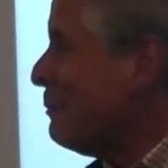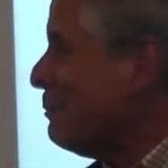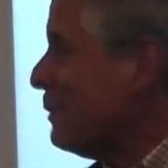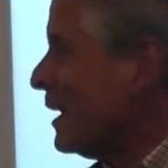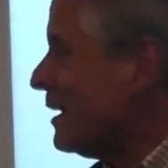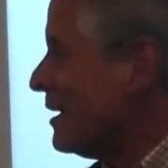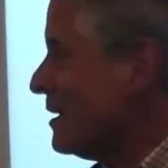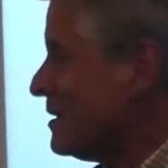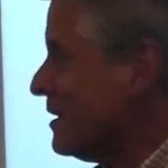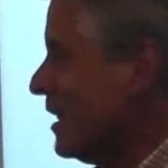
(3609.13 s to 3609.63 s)
them
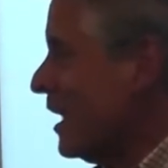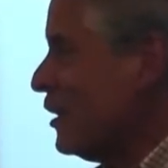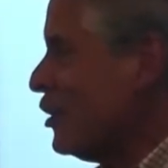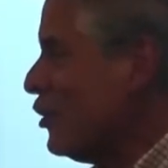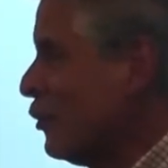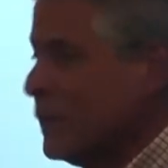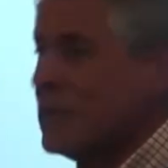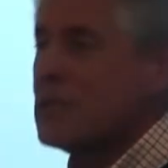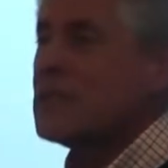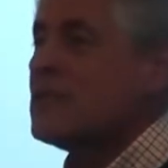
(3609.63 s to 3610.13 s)
because
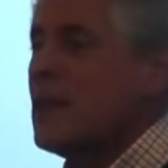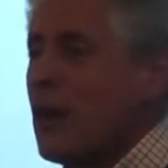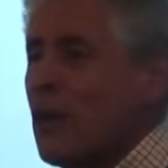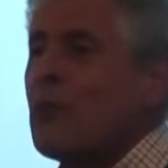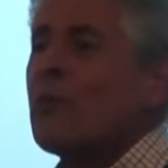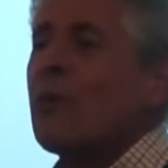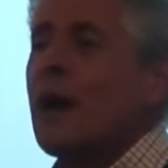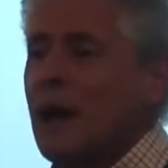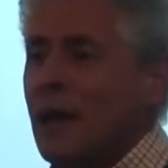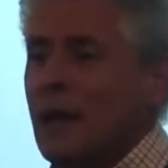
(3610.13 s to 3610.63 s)
they do it
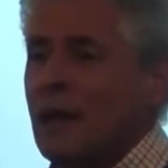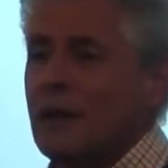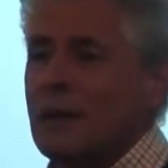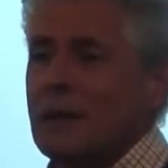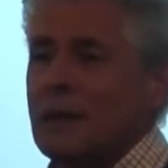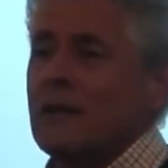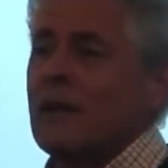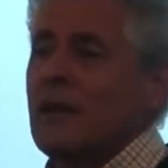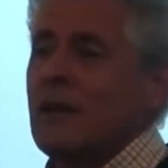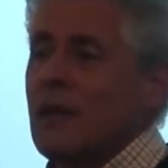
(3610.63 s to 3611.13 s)
so
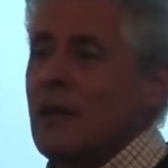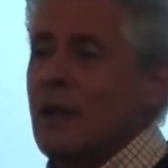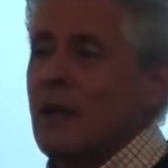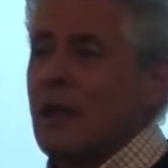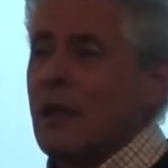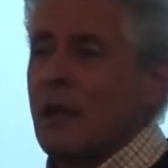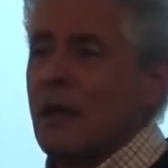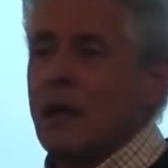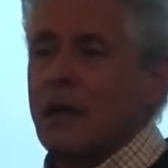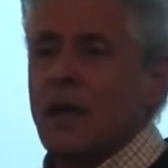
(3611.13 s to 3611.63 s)
well.
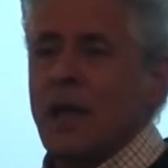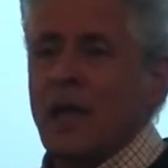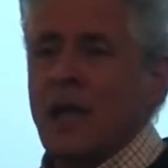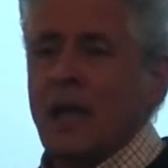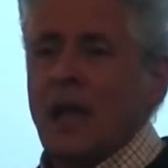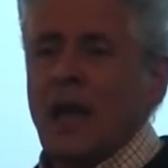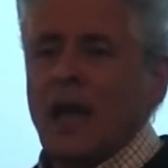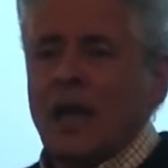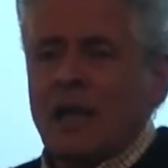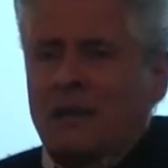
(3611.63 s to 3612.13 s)

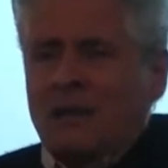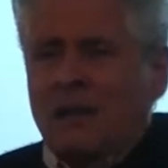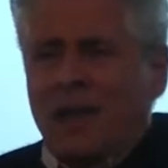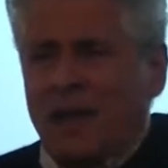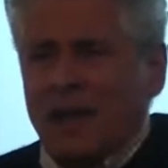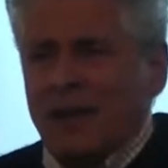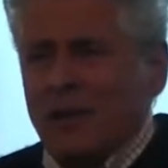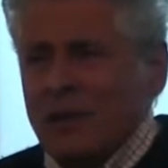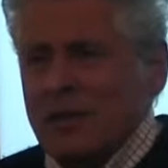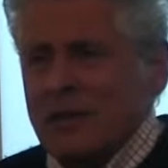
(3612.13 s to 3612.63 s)
Okay?
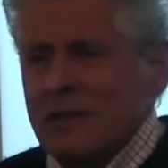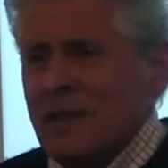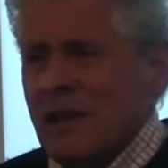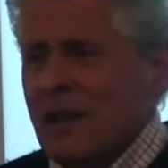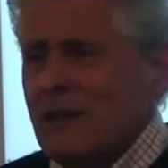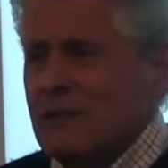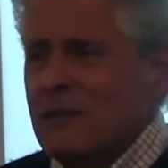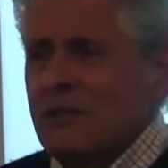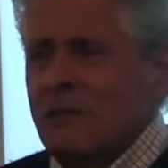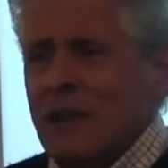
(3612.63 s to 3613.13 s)
I know it
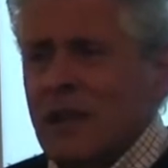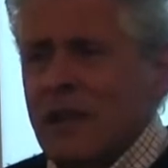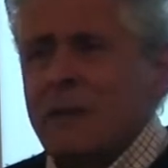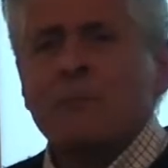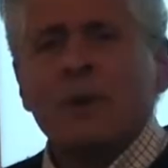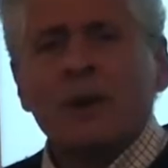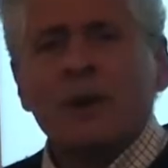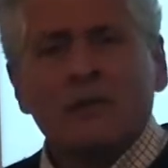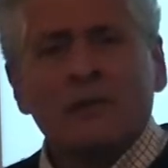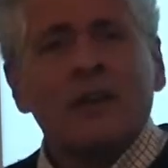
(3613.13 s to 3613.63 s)
sounds
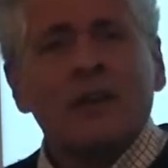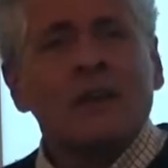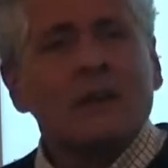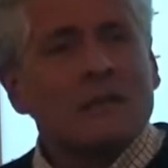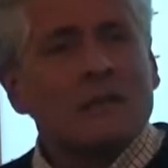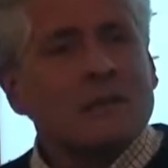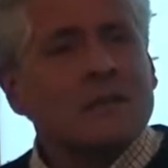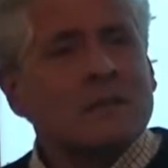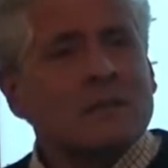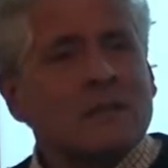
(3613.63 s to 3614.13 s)
really
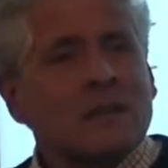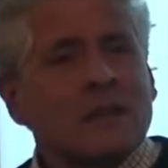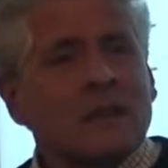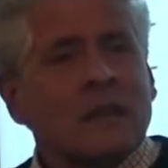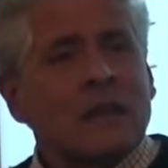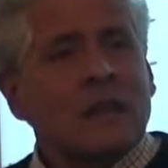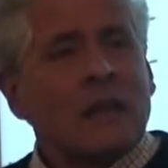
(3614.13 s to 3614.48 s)
perverse.